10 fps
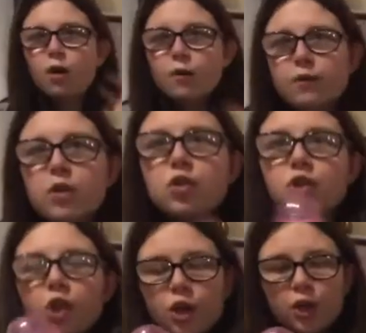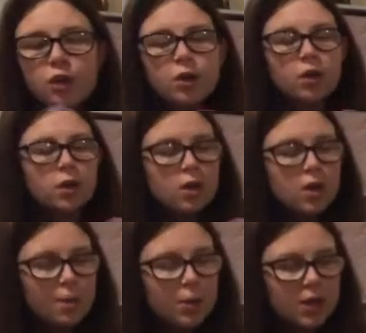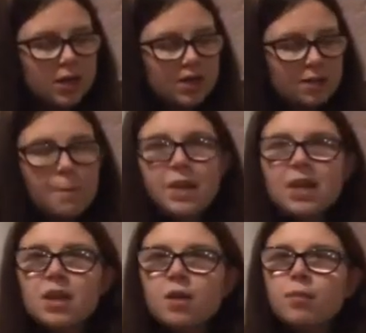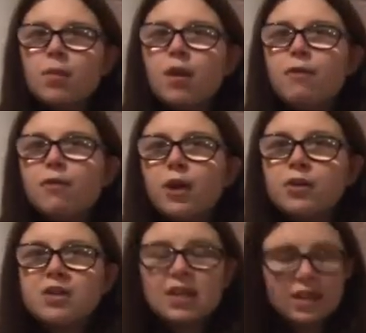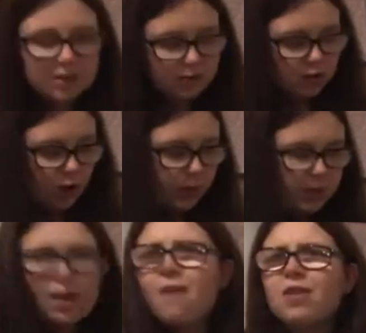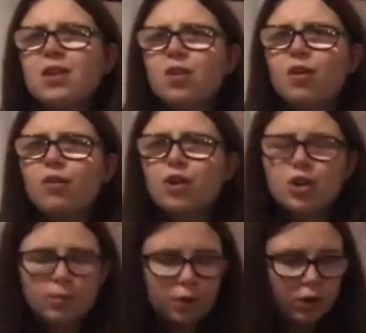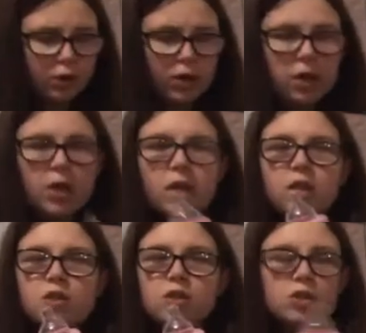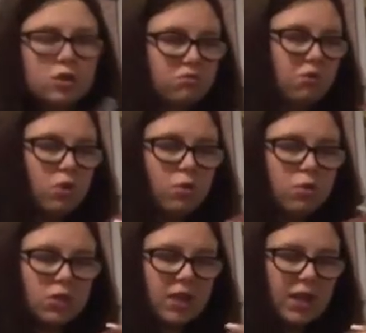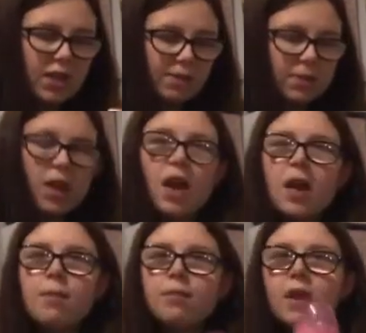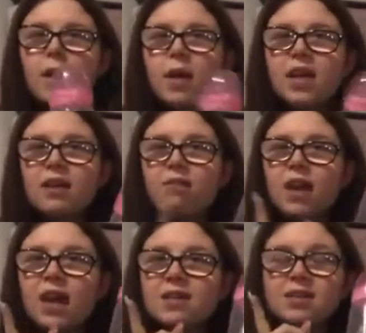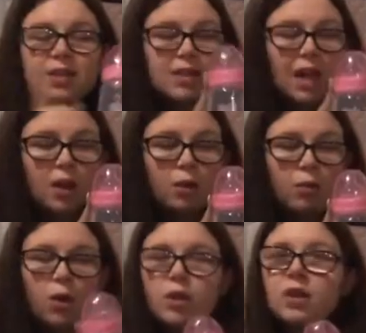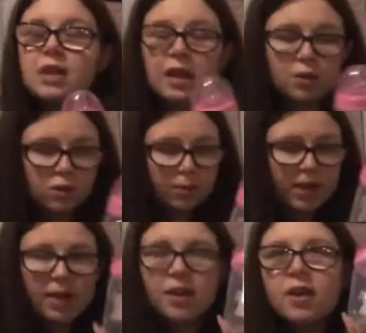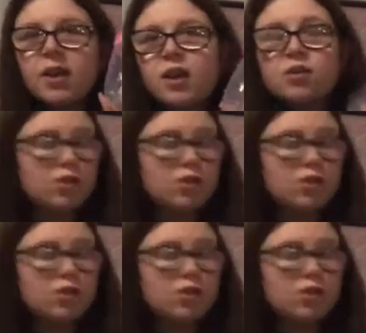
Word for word: of two, but it is a medium floaty, so definitely not for a newborn. Just normal tea. Um, Evie has the yellow one, the yellow top lid, so